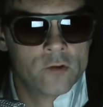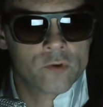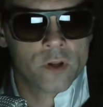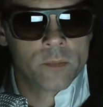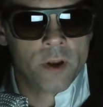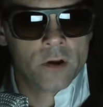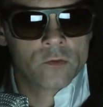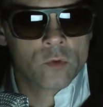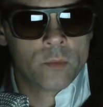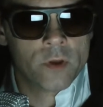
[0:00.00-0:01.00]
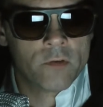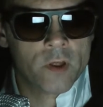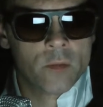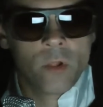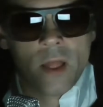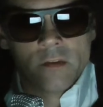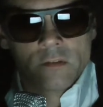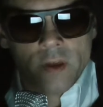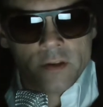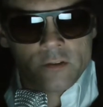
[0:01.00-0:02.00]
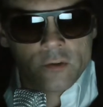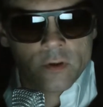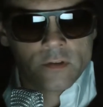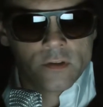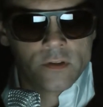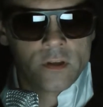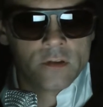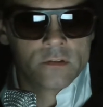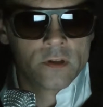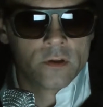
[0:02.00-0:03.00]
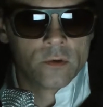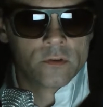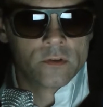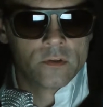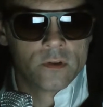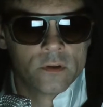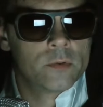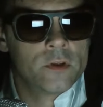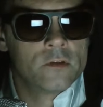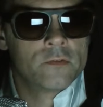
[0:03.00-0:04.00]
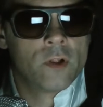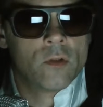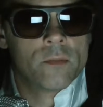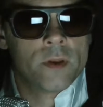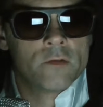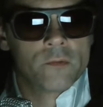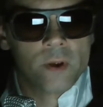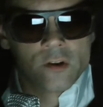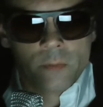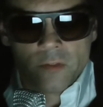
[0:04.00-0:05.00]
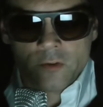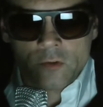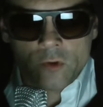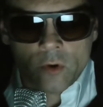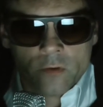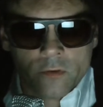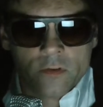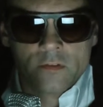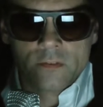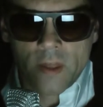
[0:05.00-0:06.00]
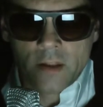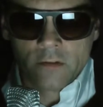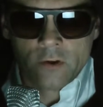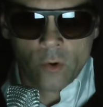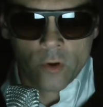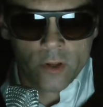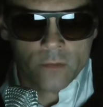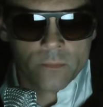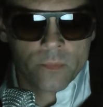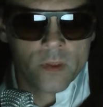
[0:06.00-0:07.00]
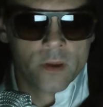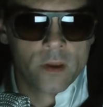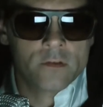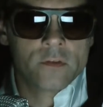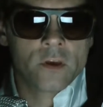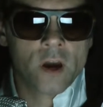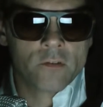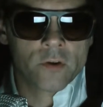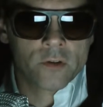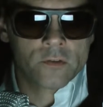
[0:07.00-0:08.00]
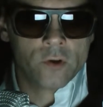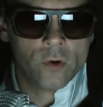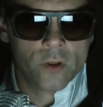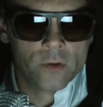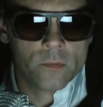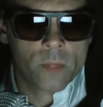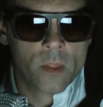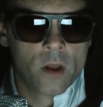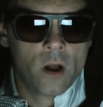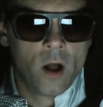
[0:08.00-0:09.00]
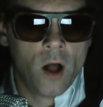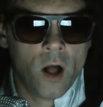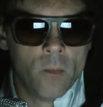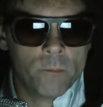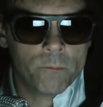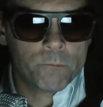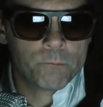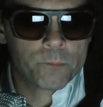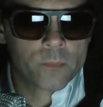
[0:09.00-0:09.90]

Trading pairs will be available as Sidus USDT and Senate USDT. Please follow the main information about the two tokens. So the Senate token is the governance token, um,